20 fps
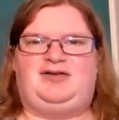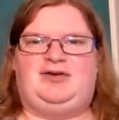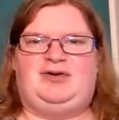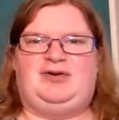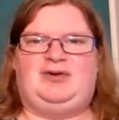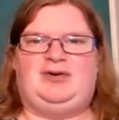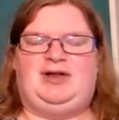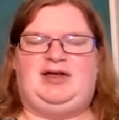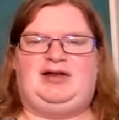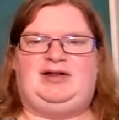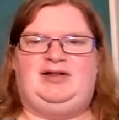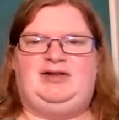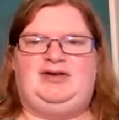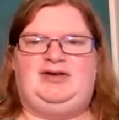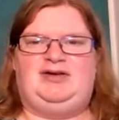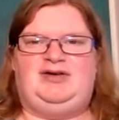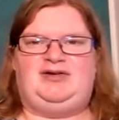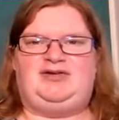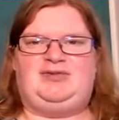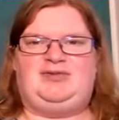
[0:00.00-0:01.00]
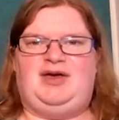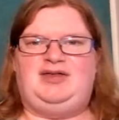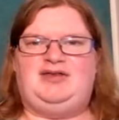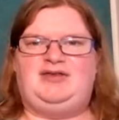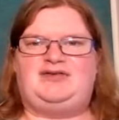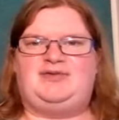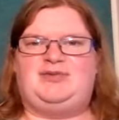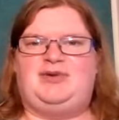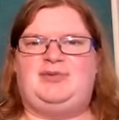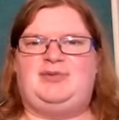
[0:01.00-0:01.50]
2 little ducks
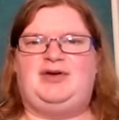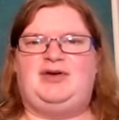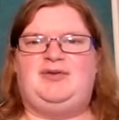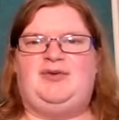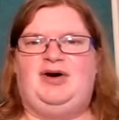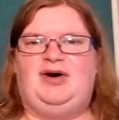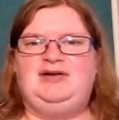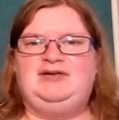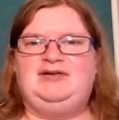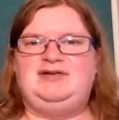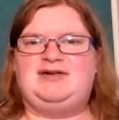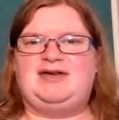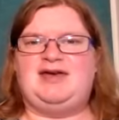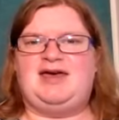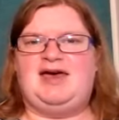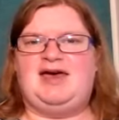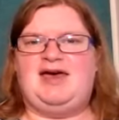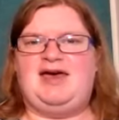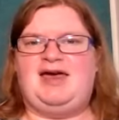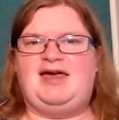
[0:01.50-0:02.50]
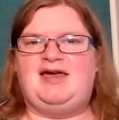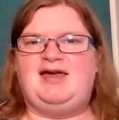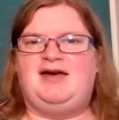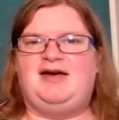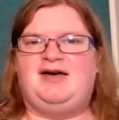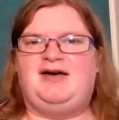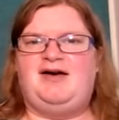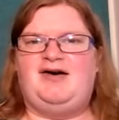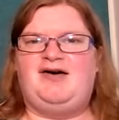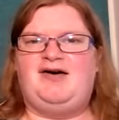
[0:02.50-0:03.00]
went swimming one day
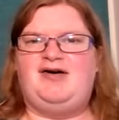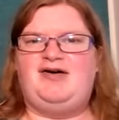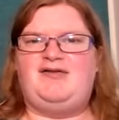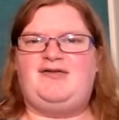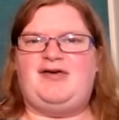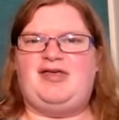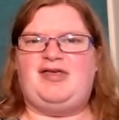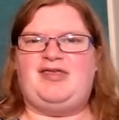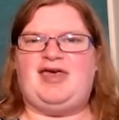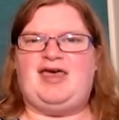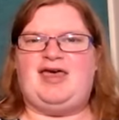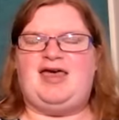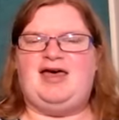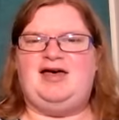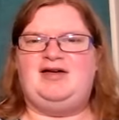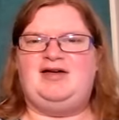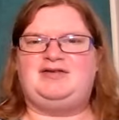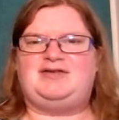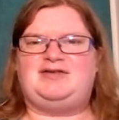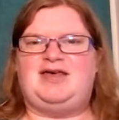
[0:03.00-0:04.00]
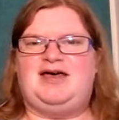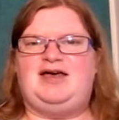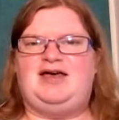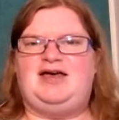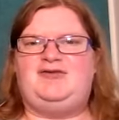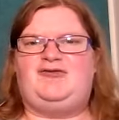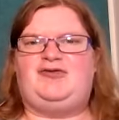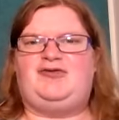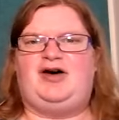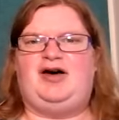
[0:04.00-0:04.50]
over the hills
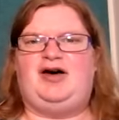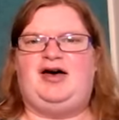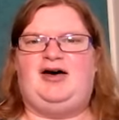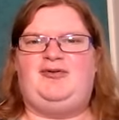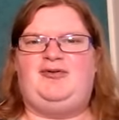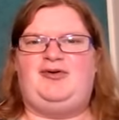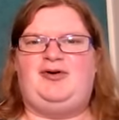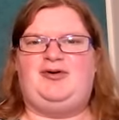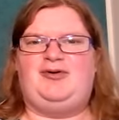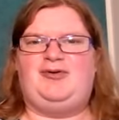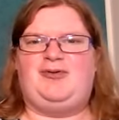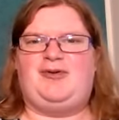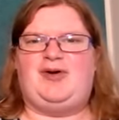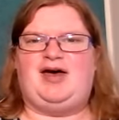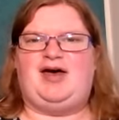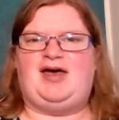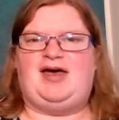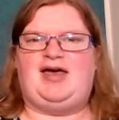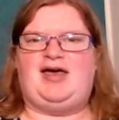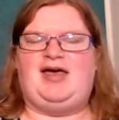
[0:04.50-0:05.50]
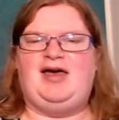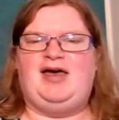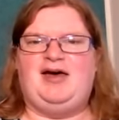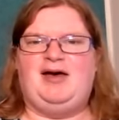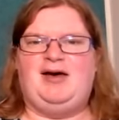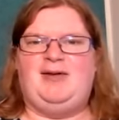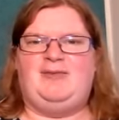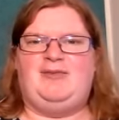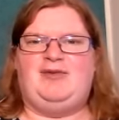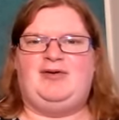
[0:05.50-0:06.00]
and far away.
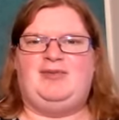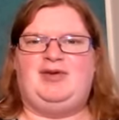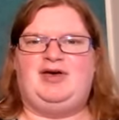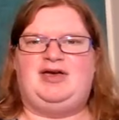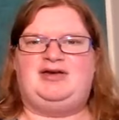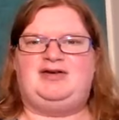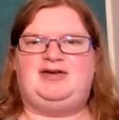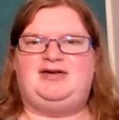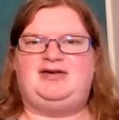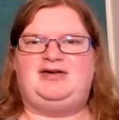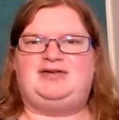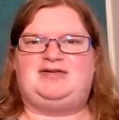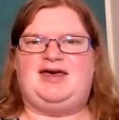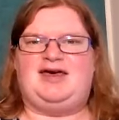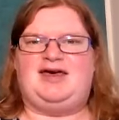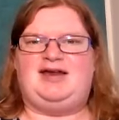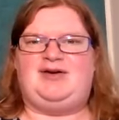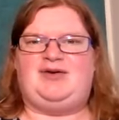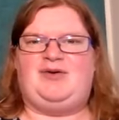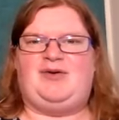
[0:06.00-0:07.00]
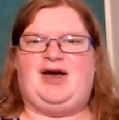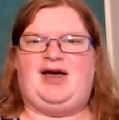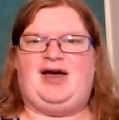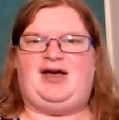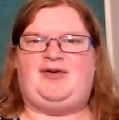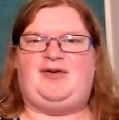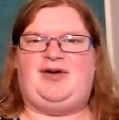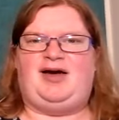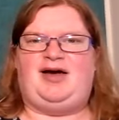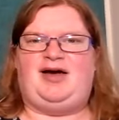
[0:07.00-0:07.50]
Mummy duck said
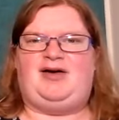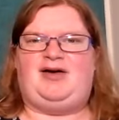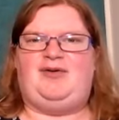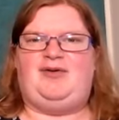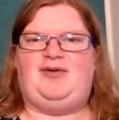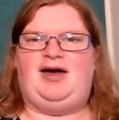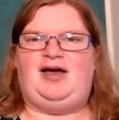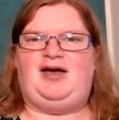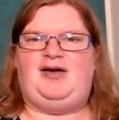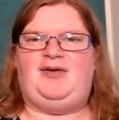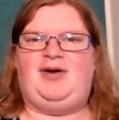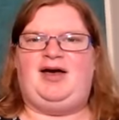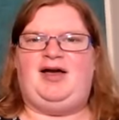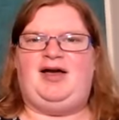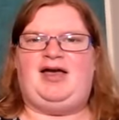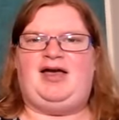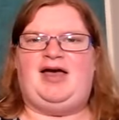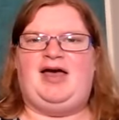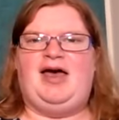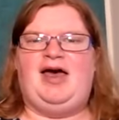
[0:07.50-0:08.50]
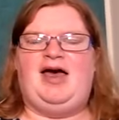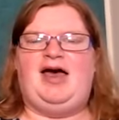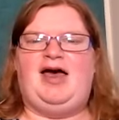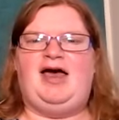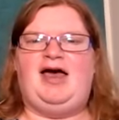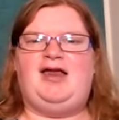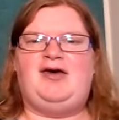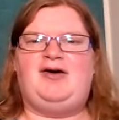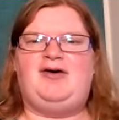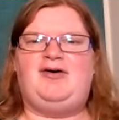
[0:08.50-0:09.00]
quack, quack, quack, quack,
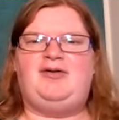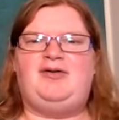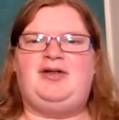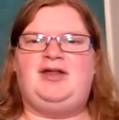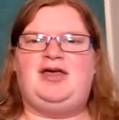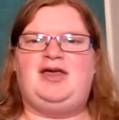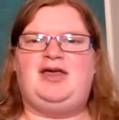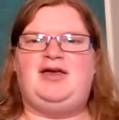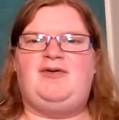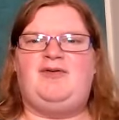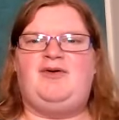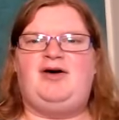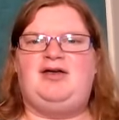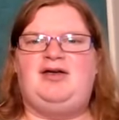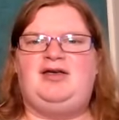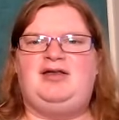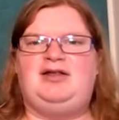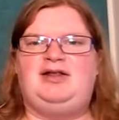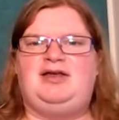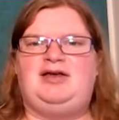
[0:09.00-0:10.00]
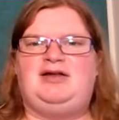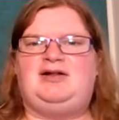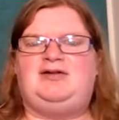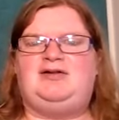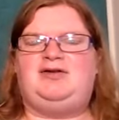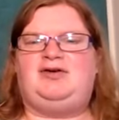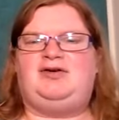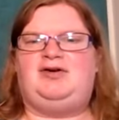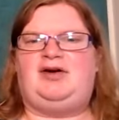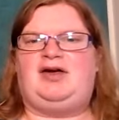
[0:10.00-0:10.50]
and only 1 little
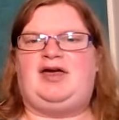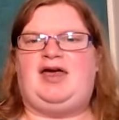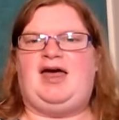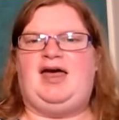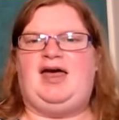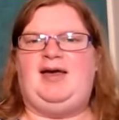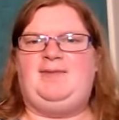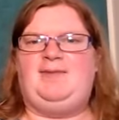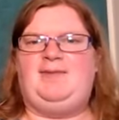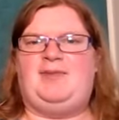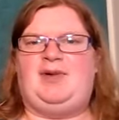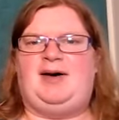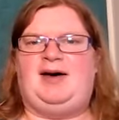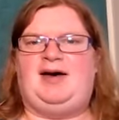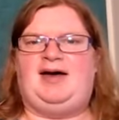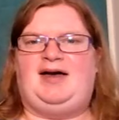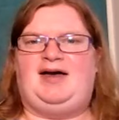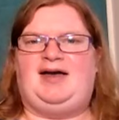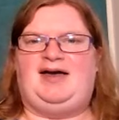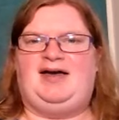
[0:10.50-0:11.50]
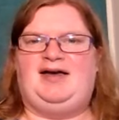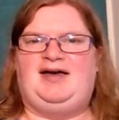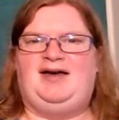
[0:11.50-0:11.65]
duck came back.